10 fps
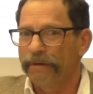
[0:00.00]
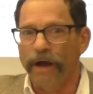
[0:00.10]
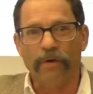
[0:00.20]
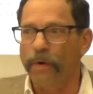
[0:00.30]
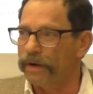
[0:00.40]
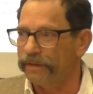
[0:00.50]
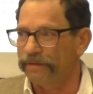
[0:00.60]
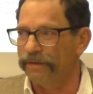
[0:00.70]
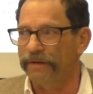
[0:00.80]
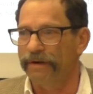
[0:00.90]
According to
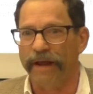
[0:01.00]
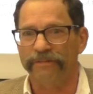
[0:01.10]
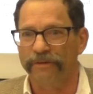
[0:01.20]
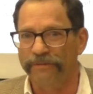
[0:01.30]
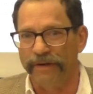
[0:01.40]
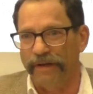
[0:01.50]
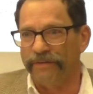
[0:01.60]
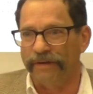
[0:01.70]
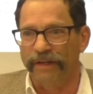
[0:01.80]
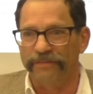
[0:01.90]
the international
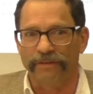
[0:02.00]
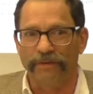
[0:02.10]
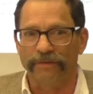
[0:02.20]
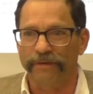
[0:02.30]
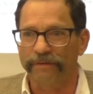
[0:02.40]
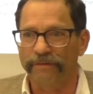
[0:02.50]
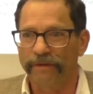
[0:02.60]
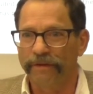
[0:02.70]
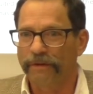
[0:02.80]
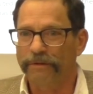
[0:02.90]
financial institutions,
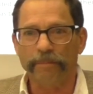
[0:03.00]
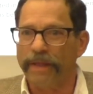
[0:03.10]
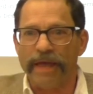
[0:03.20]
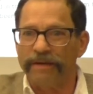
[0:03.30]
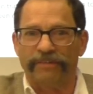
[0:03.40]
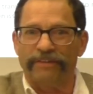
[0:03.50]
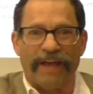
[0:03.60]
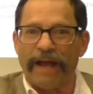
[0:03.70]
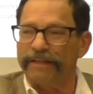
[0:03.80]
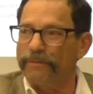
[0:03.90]
the plan is
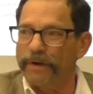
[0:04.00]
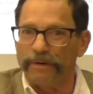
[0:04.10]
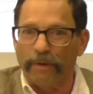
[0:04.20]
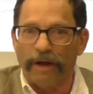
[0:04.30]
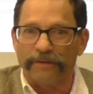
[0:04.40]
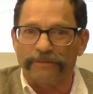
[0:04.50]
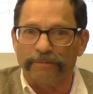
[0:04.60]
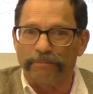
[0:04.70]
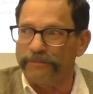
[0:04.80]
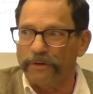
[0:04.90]
exactly what it was
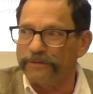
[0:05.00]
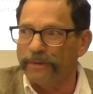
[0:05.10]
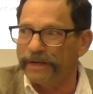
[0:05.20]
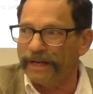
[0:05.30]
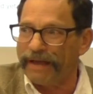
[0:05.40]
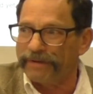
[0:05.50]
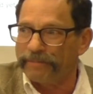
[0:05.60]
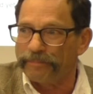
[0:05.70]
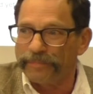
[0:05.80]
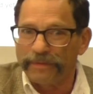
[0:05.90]
before 2011.
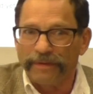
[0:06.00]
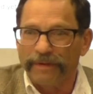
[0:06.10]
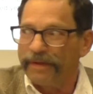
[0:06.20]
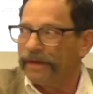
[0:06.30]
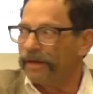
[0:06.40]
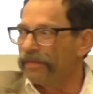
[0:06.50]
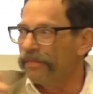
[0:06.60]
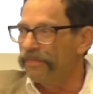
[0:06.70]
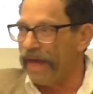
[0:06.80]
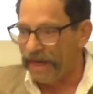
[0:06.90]

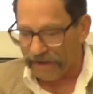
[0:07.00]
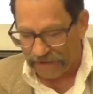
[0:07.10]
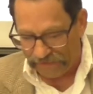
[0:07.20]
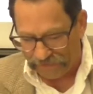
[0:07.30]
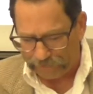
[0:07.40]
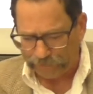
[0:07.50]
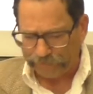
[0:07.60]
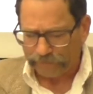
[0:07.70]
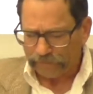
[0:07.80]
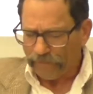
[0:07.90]
That is,
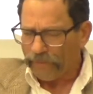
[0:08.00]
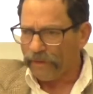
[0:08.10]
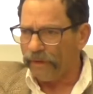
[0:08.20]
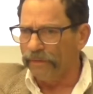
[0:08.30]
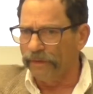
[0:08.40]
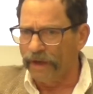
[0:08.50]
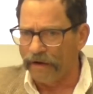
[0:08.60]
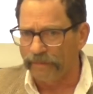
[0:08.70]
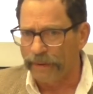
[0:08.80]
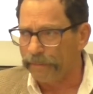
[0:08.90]
the
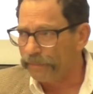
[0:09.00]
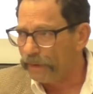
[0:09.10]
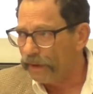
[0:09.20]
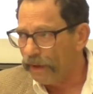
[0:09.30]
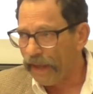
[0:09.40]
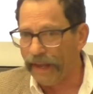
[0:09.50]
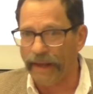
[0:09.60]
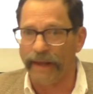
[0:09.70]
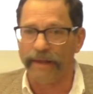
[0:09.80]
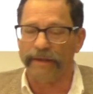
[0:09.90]
government
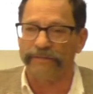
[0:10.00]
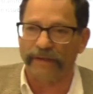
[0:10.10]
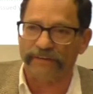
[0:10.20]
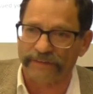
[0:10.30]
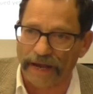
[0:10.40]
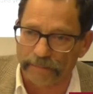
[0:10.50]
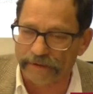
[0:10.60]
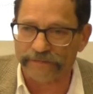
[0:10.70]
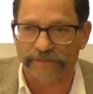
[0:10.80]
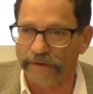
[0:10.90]
has
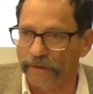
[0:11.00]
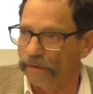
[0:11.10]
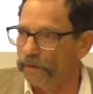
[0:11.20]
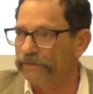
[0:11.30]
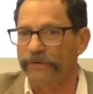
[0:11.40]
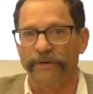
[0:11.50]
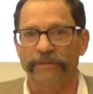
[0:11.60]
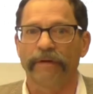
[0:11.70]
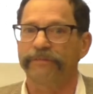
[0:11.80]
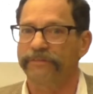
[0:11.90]
established all sorts
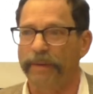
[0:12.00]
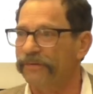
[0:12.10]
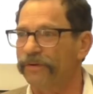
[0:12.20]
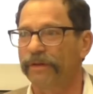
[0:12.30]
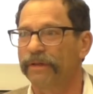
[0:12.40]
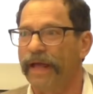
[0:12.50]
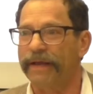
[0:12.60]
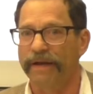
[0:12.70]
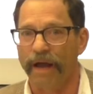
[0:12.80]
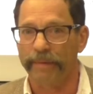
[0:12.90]
of special
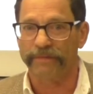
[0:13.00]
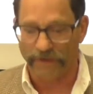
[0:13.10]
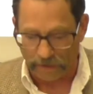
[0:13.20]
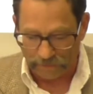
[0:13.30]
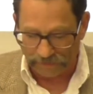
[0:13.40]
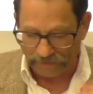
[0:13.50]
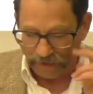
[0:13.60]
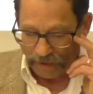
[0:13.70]
economic zones.